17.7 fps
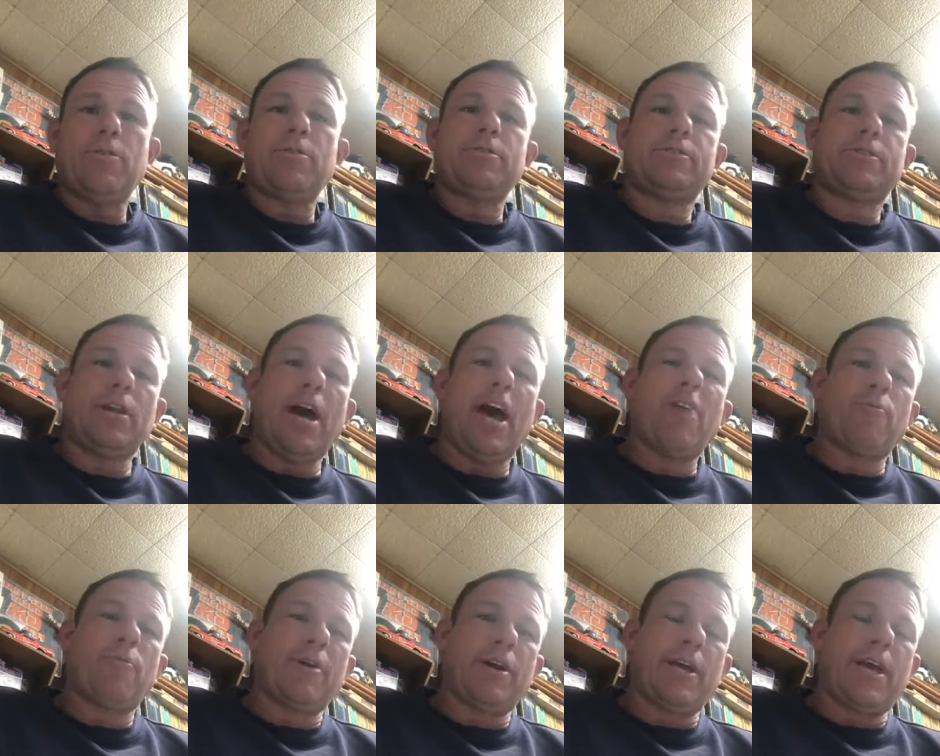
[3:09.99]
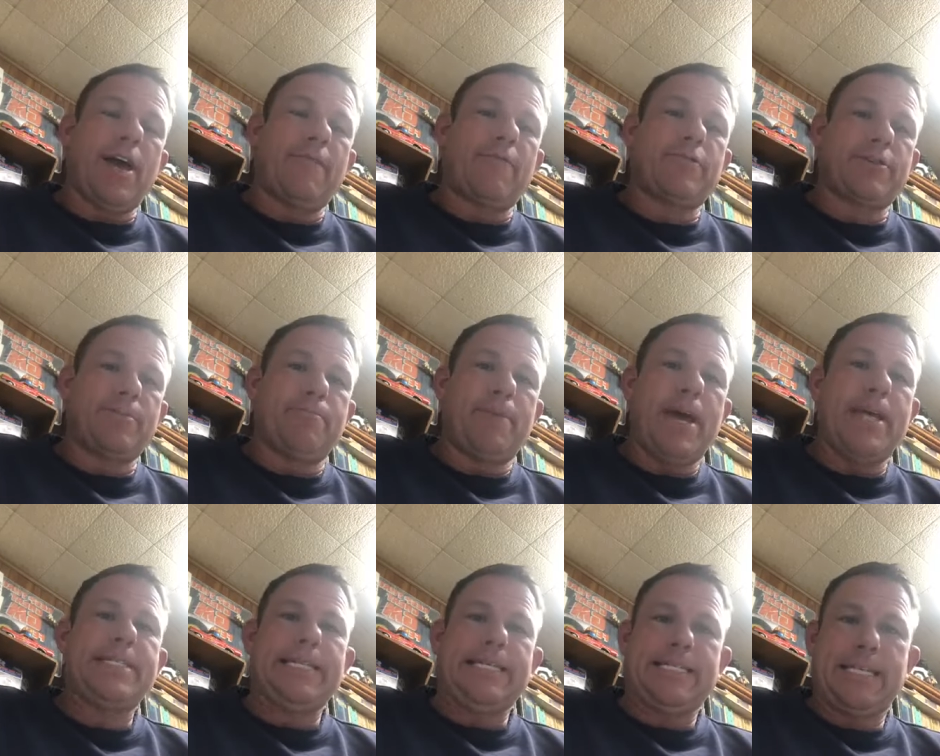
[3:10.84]
tonight we're going to cover some
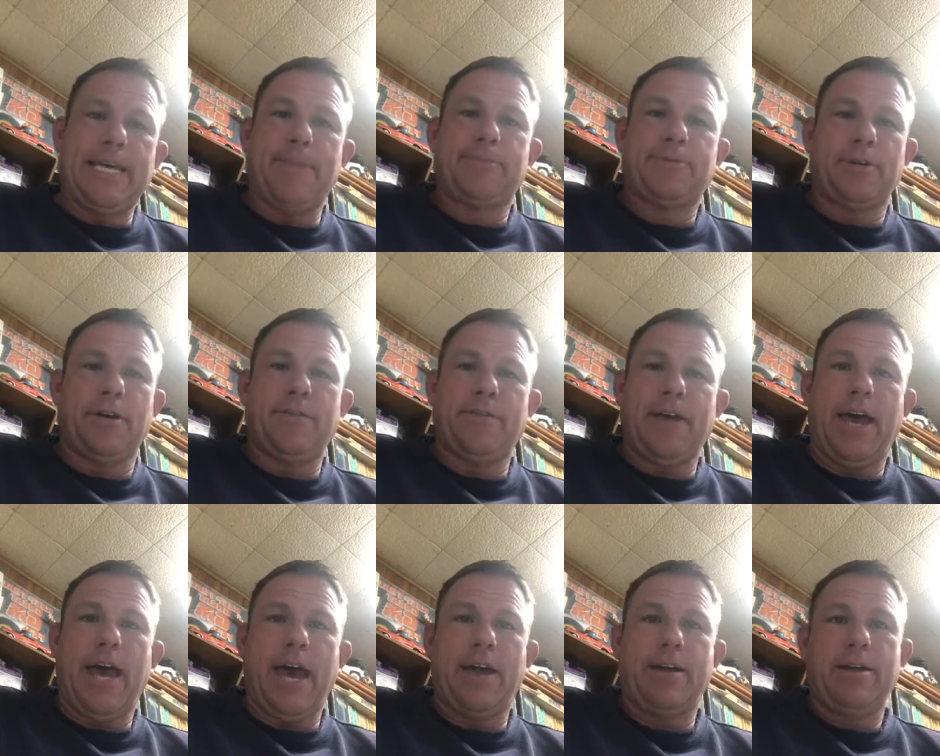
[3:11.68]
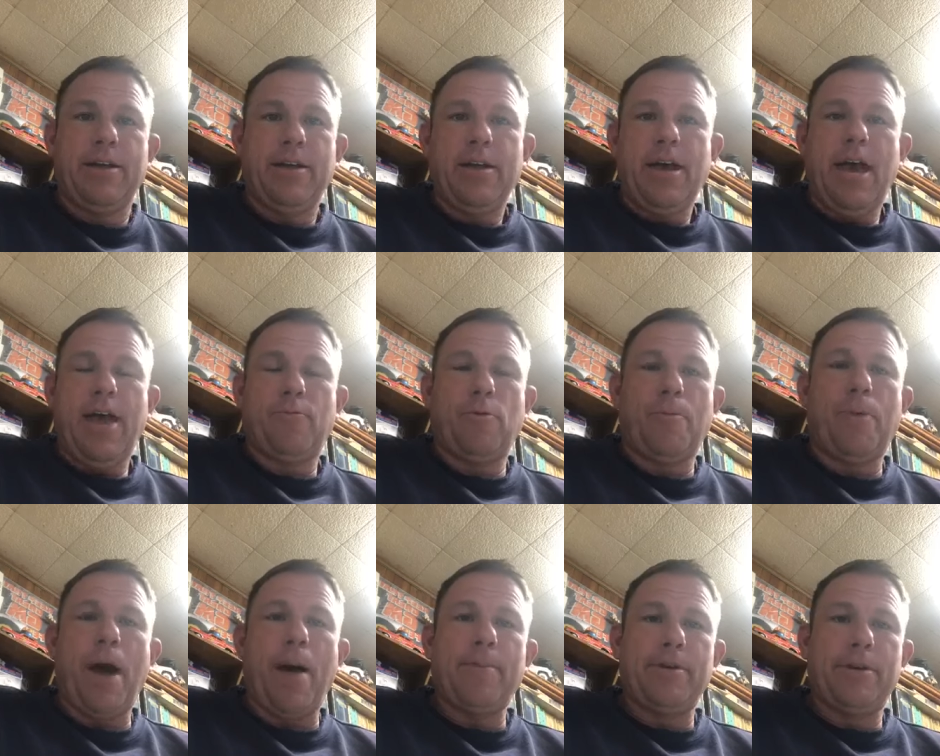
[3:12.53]
basic tips on that, and we'll
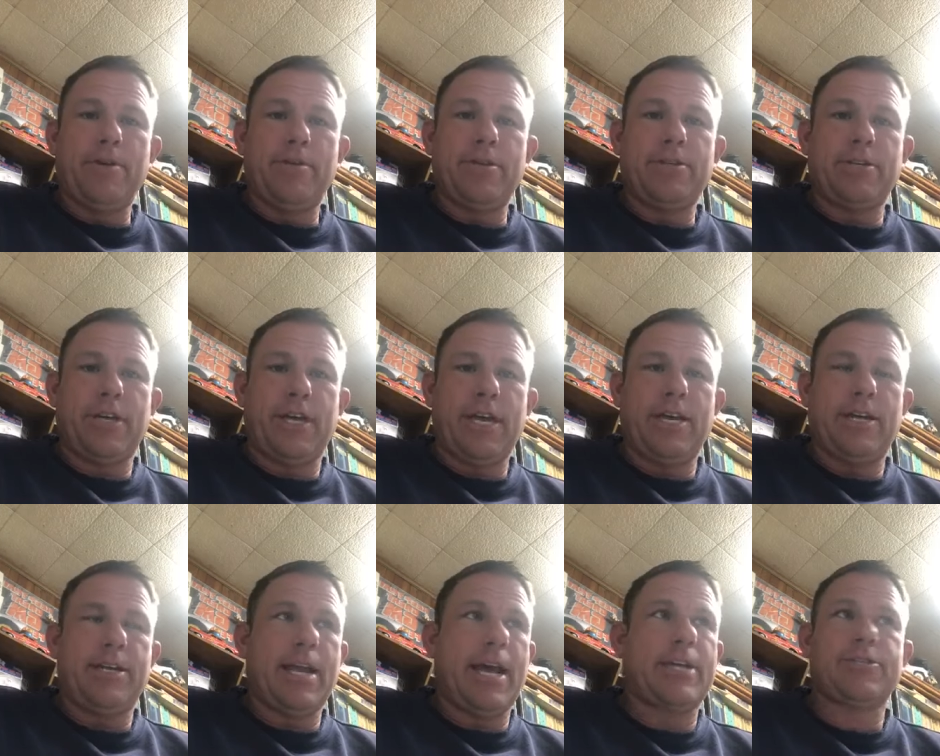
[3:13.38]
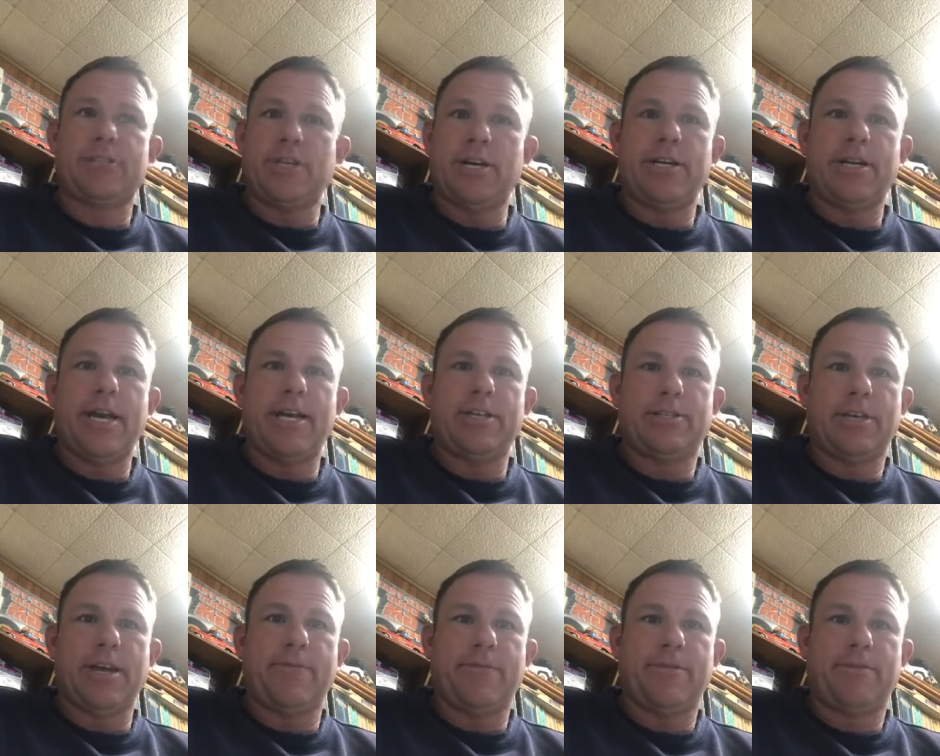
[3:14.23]
probably do this again next Sunday at
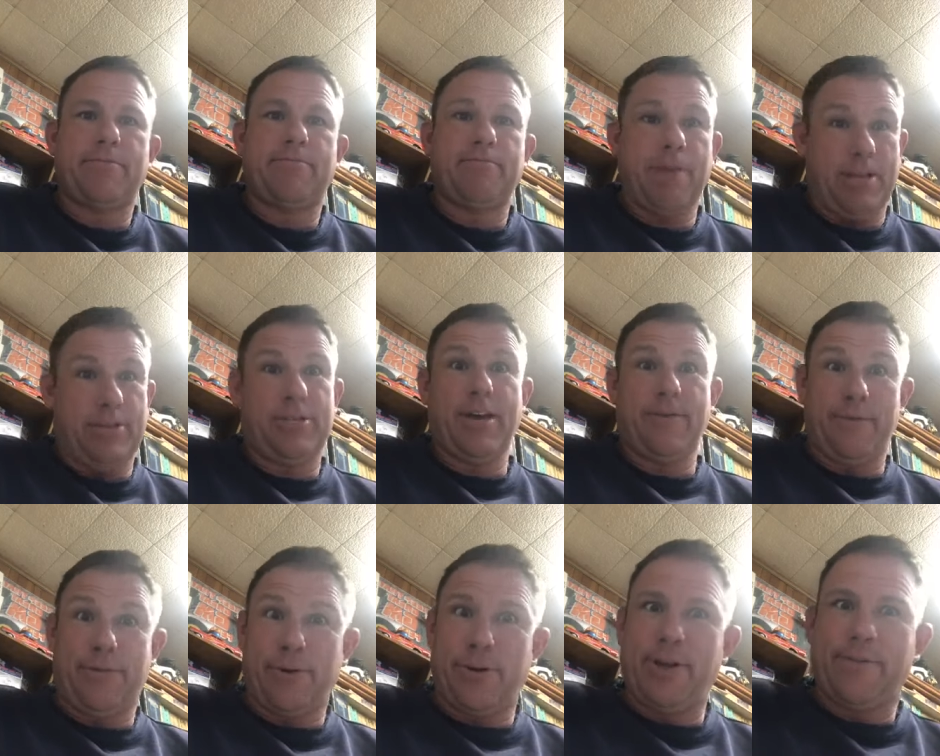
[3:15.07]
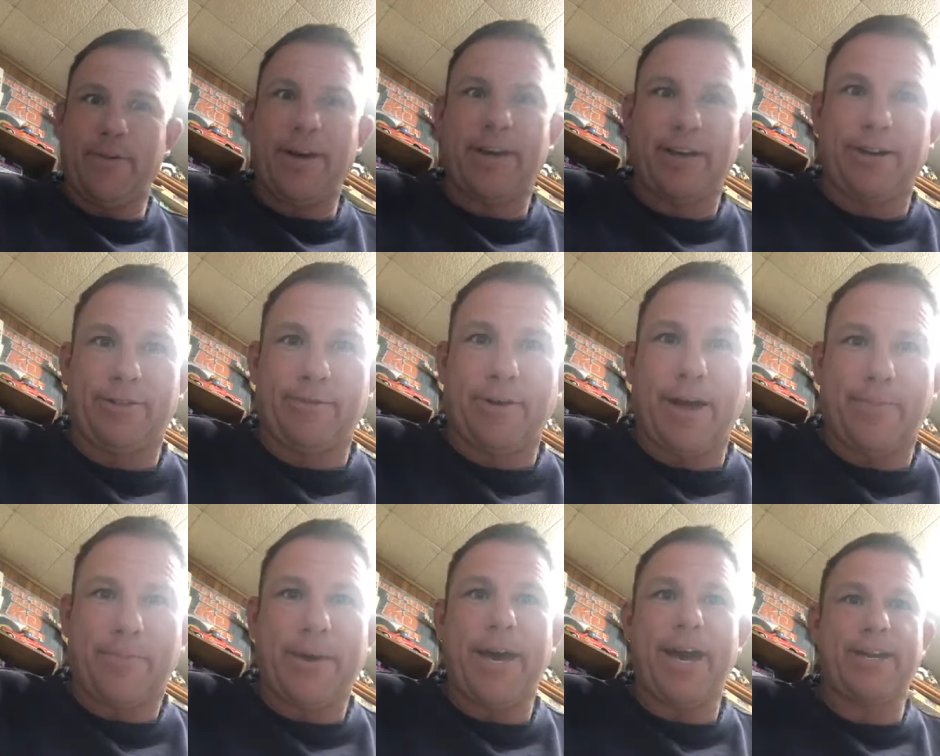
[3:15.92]
7:30 if I can get on the
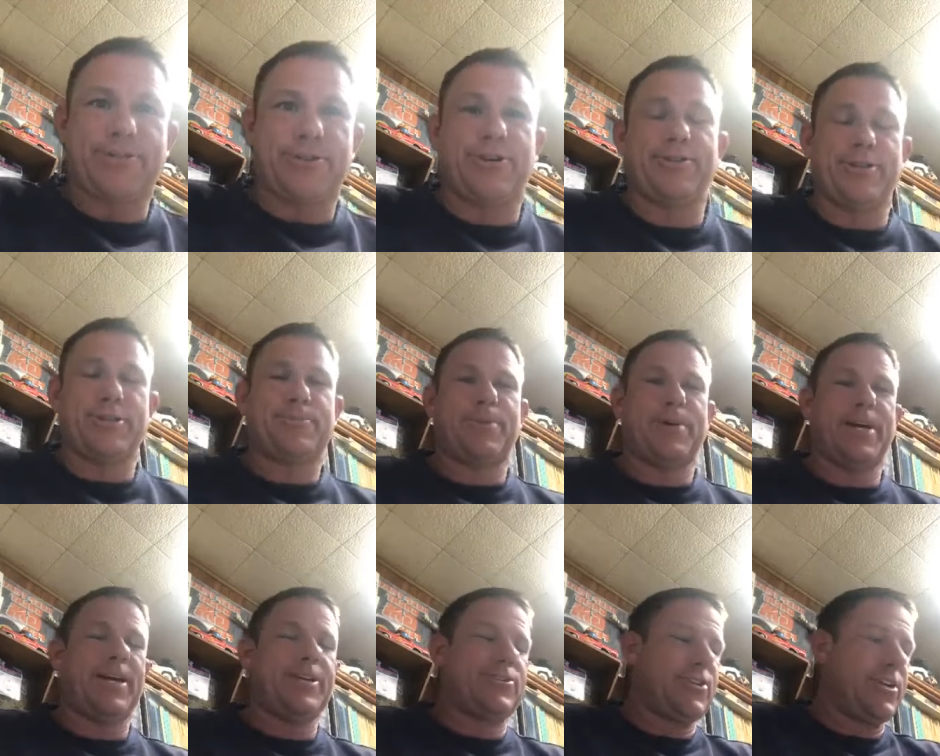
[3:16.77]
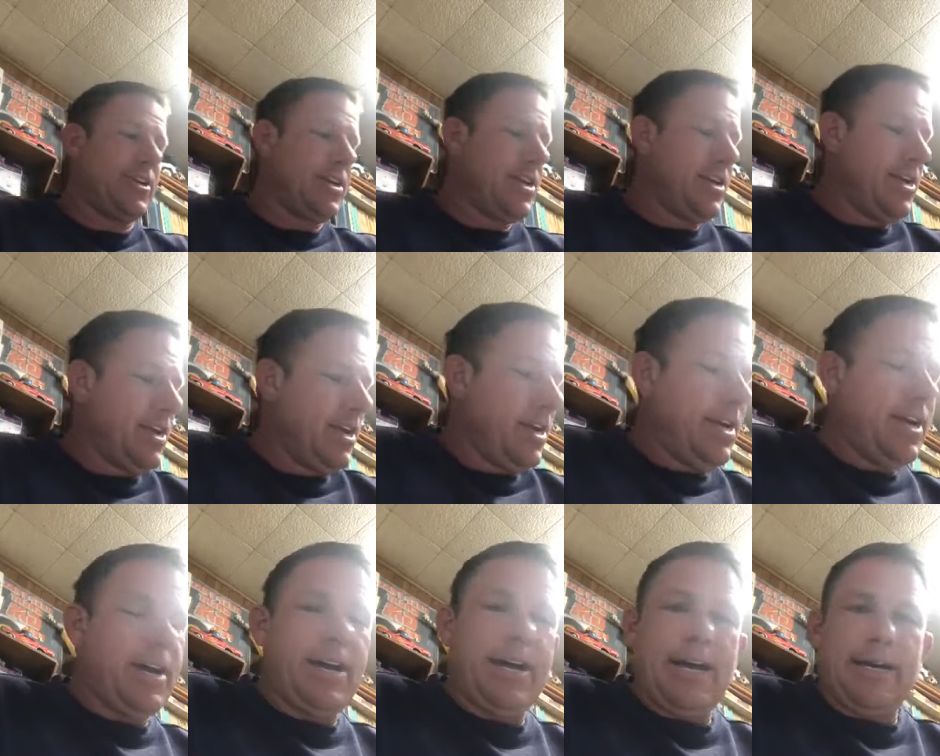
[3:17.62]
right page on this page.
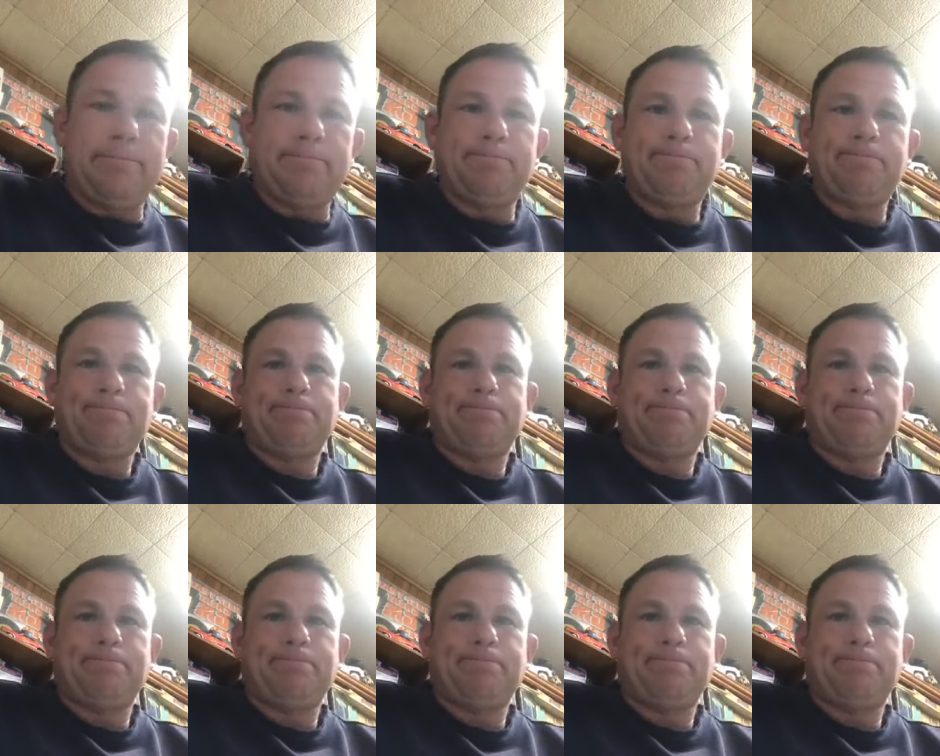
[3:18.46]
And